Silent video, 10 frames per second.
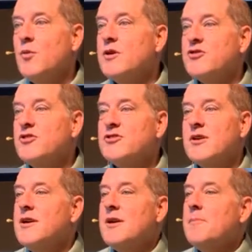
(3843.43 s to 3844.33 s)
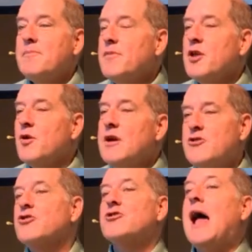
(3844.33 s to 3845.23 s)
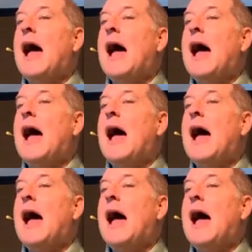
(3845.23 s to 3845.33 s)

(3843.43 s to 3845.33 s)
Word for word: which is, you know, it just